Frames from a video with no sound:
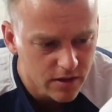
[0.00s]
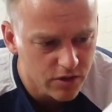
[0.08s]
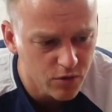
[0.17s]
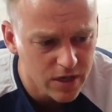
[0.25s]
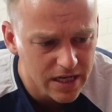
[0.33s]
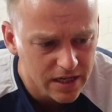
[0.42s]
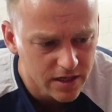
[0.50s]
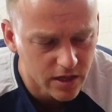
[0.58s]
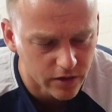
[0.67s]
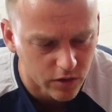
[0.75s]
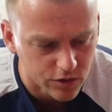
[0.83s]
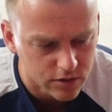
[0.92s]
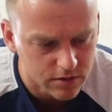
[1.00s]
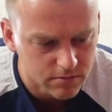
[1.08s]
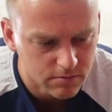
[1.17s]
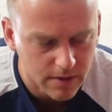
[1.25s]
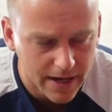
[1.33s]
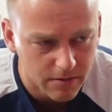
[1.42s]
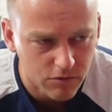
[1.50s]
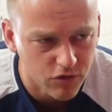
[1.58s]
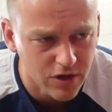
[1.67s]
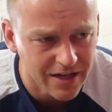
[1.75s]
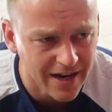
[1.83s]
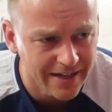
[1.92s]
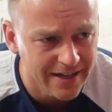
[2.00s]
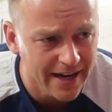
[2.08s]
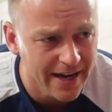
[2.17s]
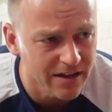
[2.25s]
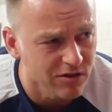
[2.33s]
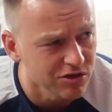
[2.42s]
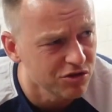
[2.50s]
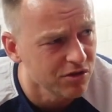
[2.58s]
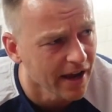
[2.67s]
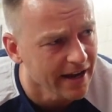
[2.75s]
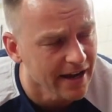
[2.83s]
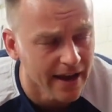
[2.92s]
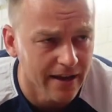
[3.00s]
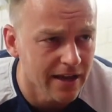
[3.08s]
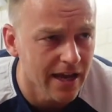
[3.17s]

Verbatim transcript: Three euros. Like 3.99 or 2.99,